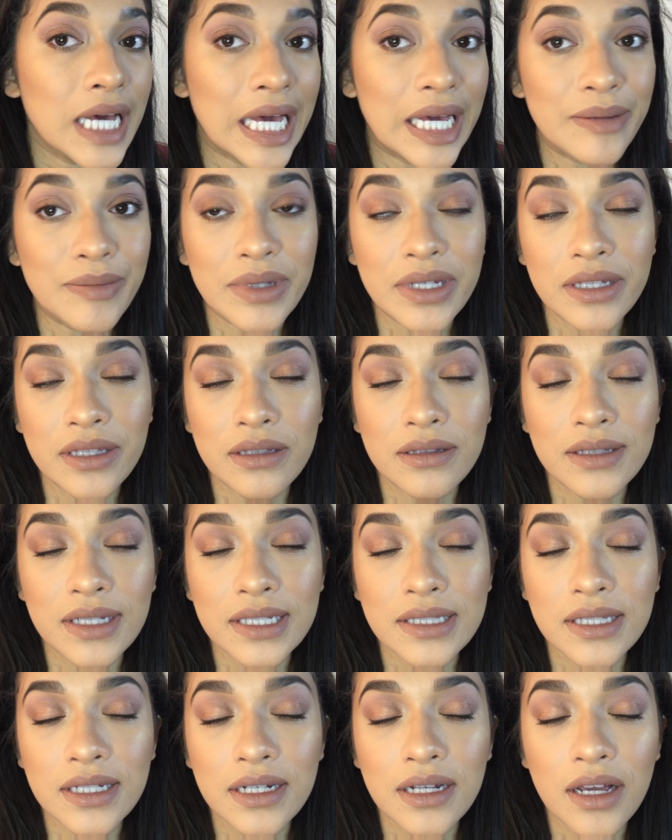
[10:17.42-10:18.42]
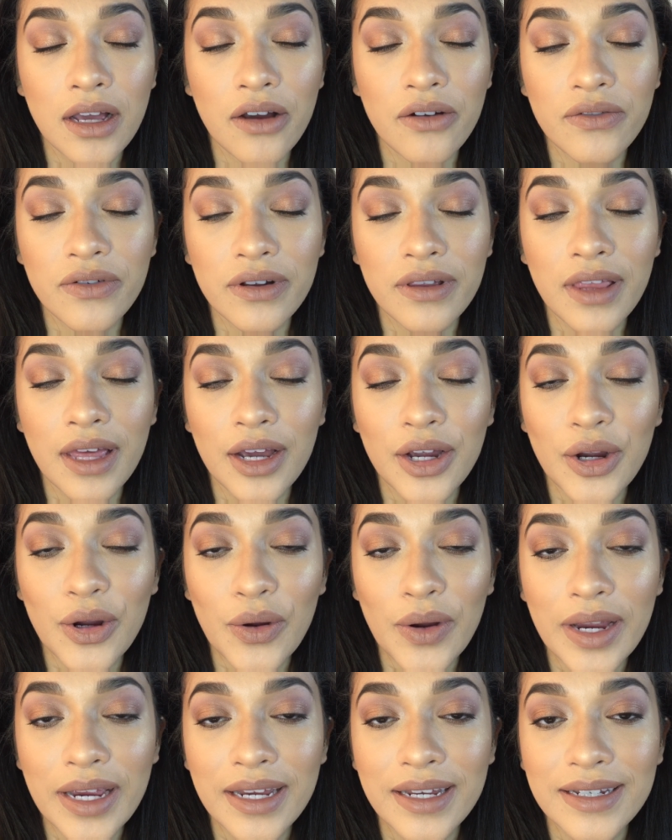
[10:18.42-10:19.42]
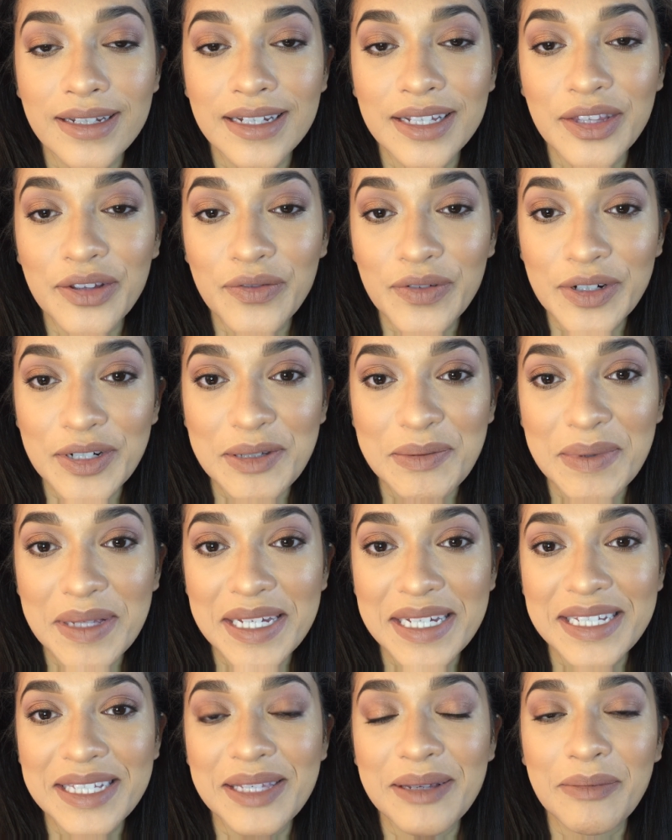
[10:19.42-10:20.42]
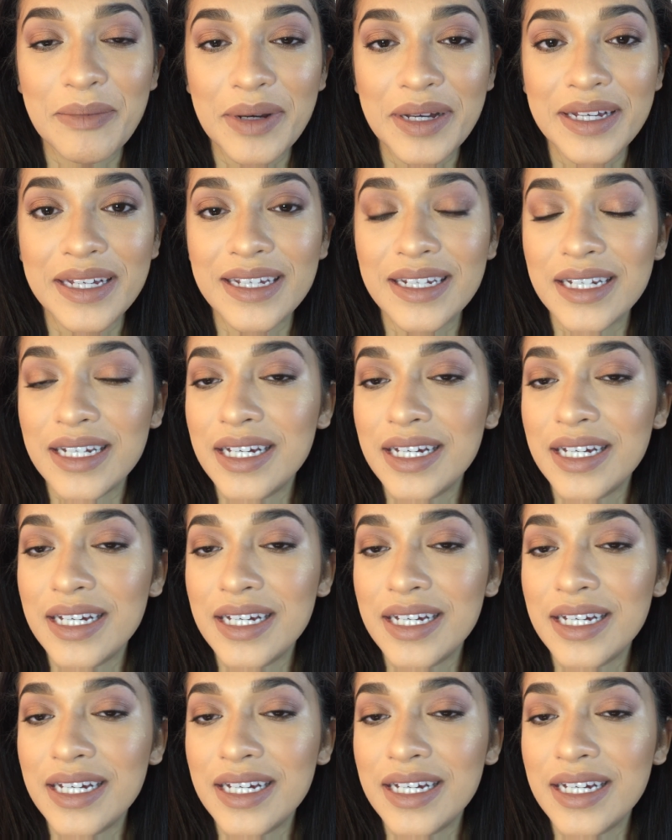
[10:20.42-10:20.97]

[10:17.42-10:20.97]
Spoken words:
I mean, it didn't cover that great in the first place, but